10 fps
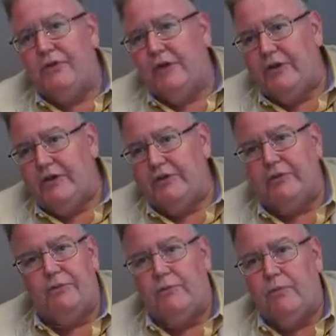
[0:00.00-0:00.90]
or they
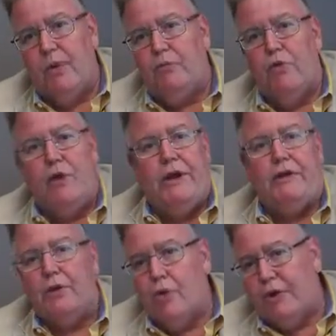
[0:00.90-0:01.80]
just
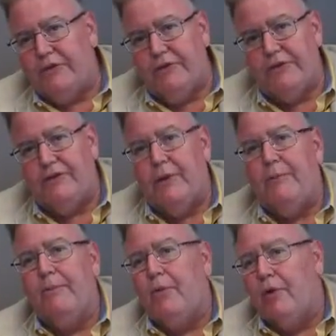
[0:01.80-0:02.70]
avoided the court system,